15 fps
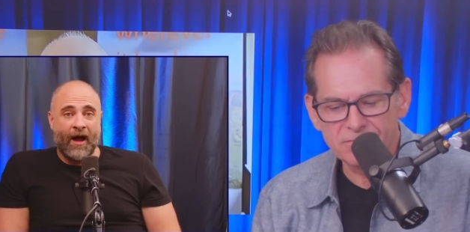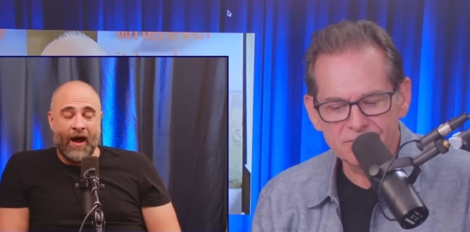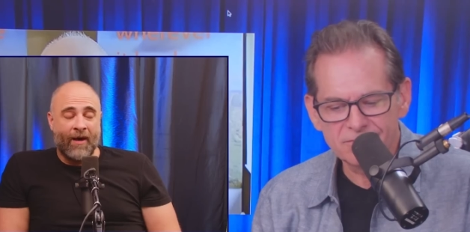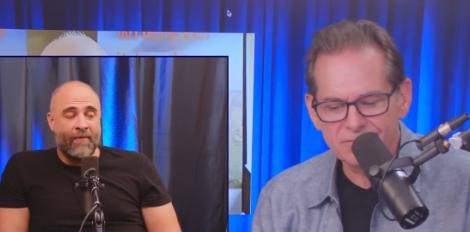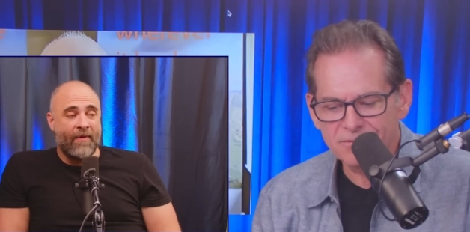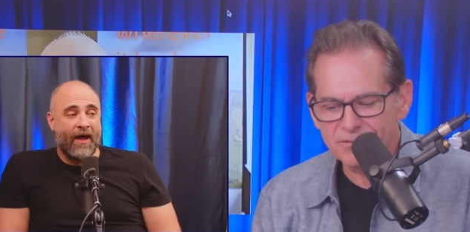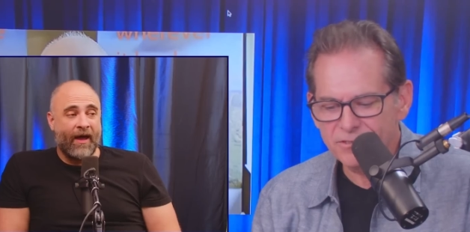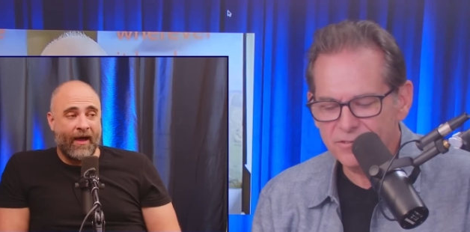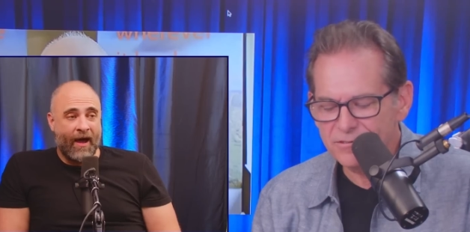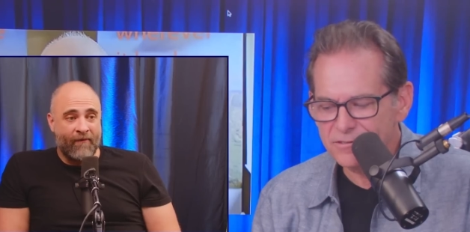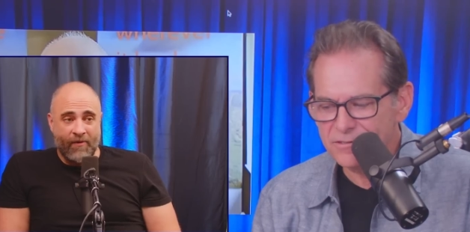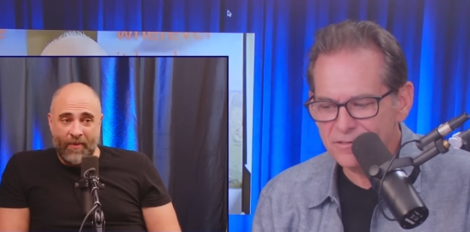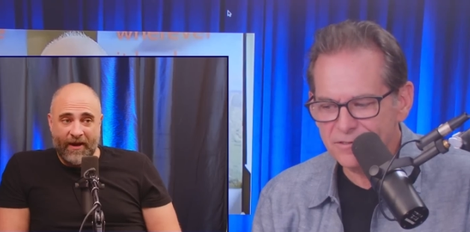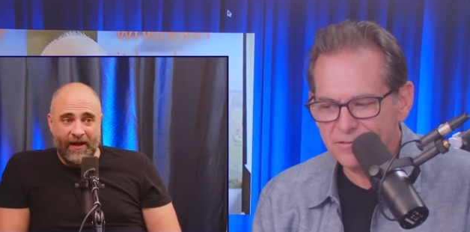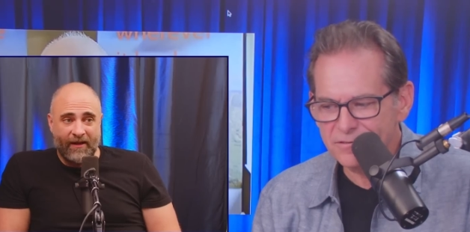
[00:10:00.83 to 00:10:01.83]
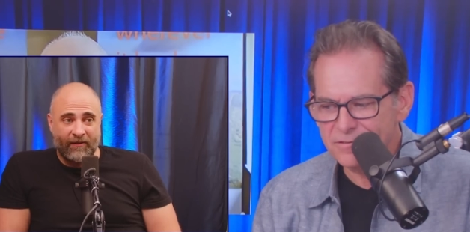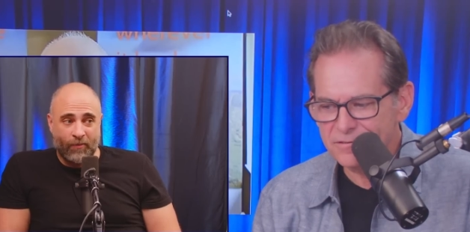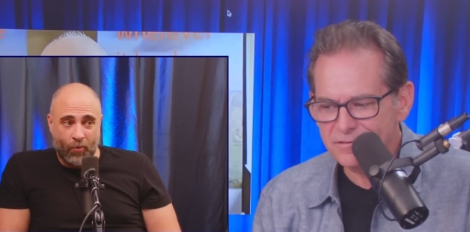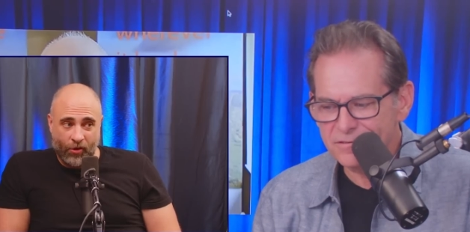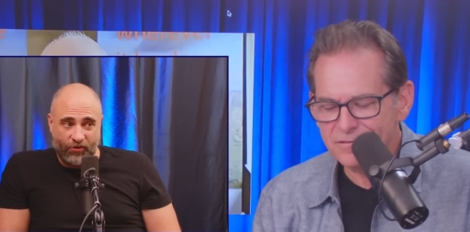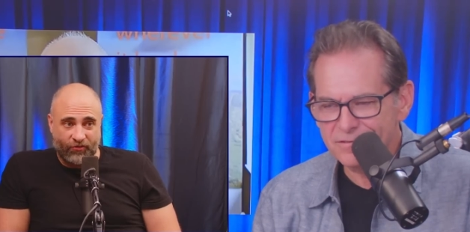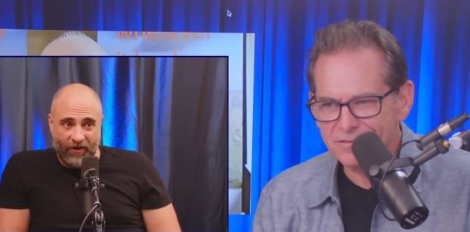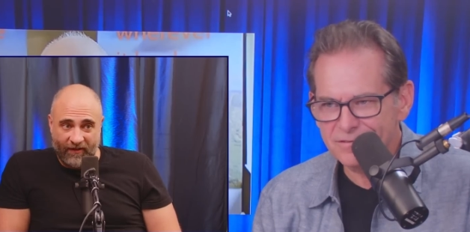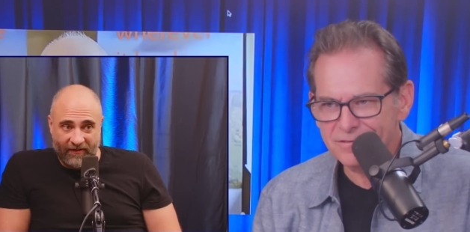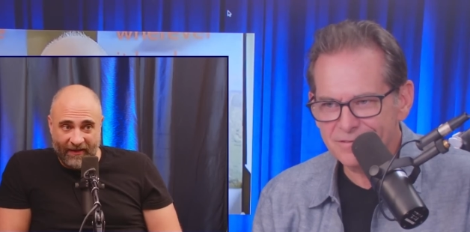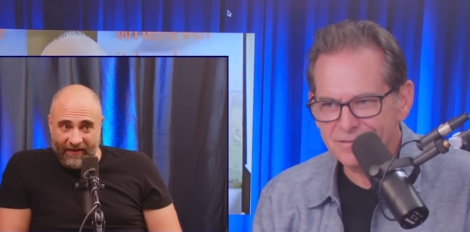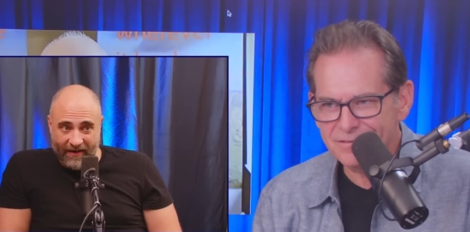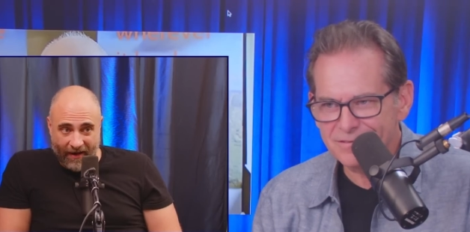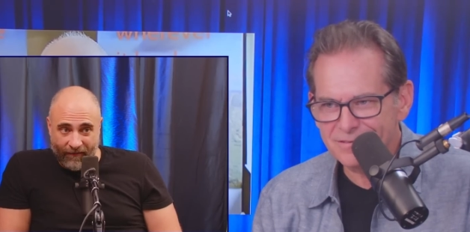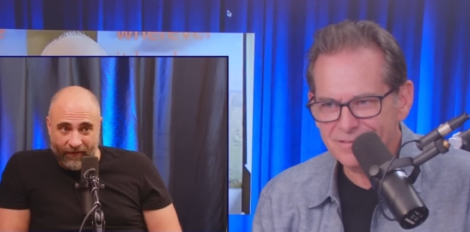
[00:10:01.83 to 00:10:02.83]
Speaker 1: Um, everybody is more trusting
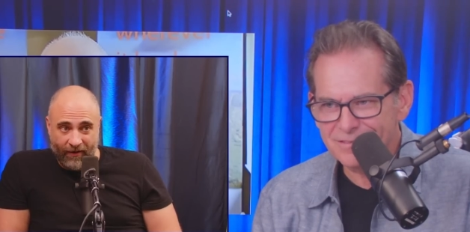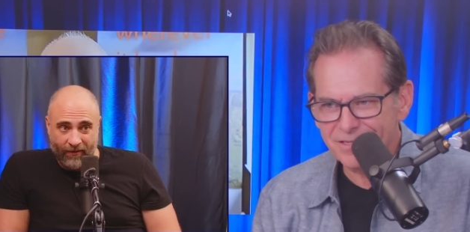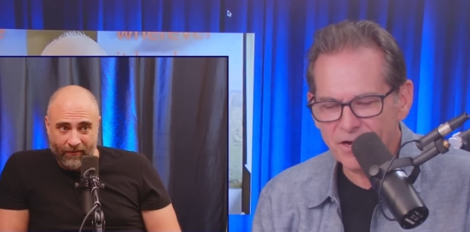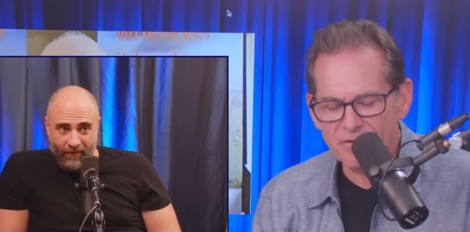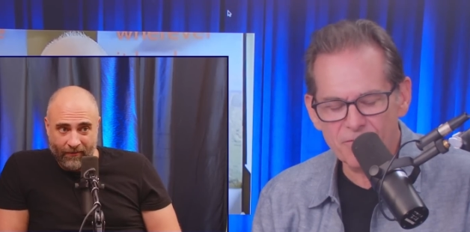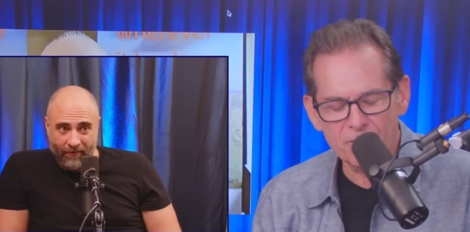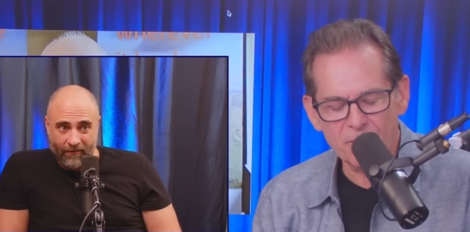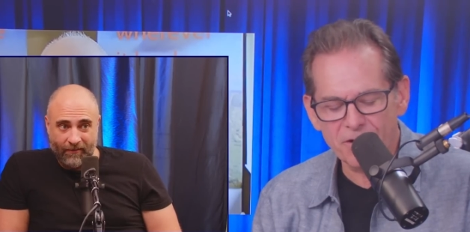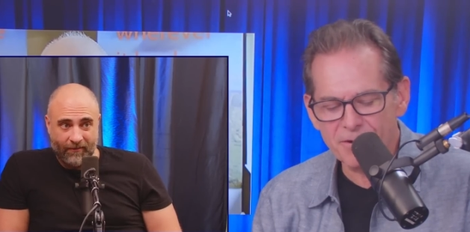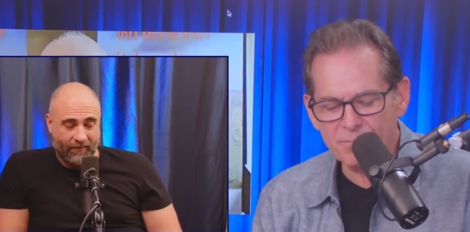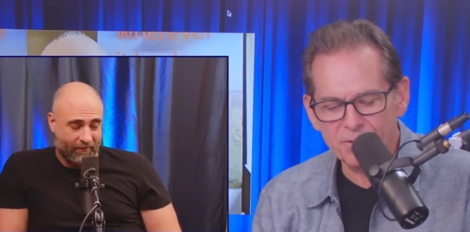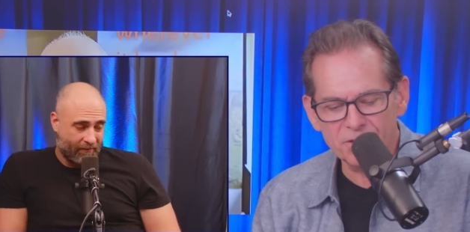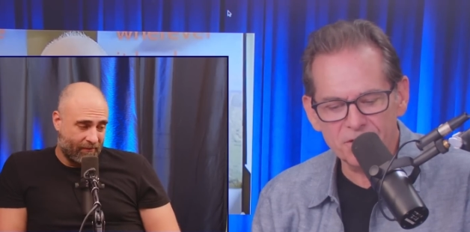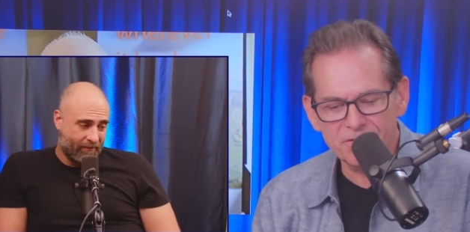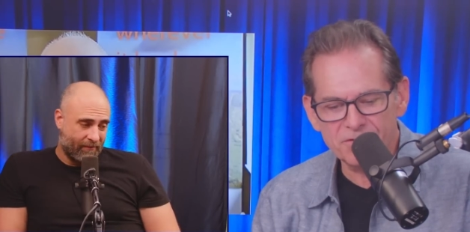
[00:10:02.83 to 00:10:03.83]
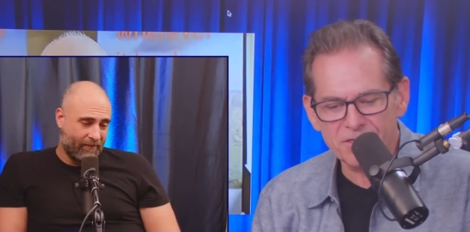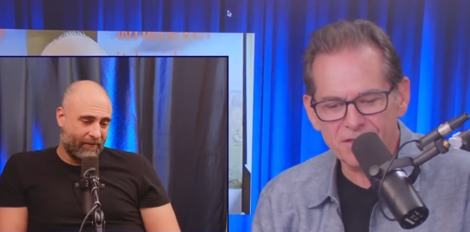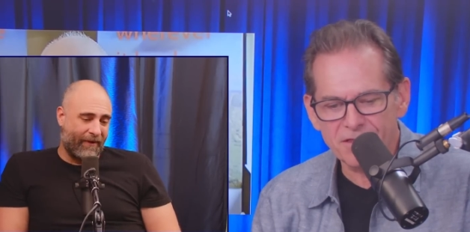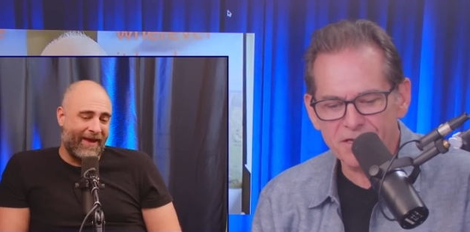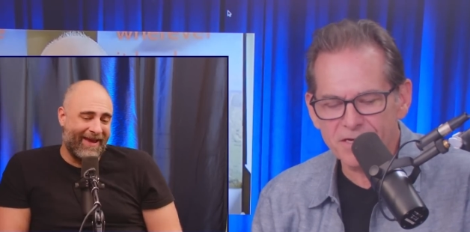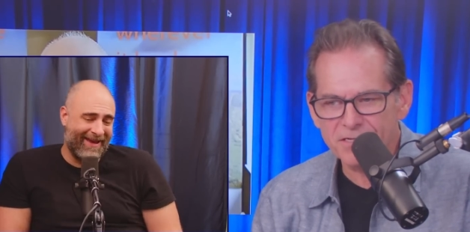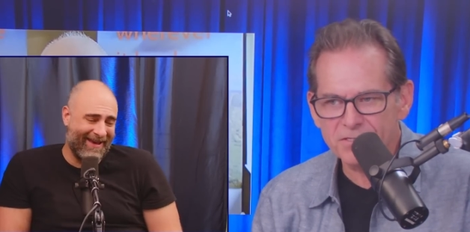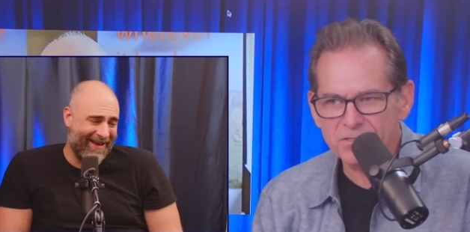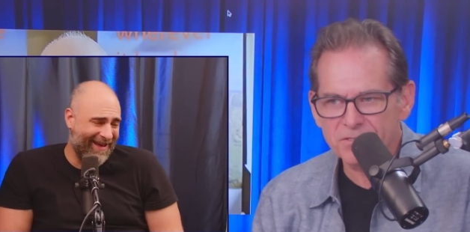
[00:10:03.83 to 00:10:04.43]
than ever.
Speaker 2: Everybody believes in things.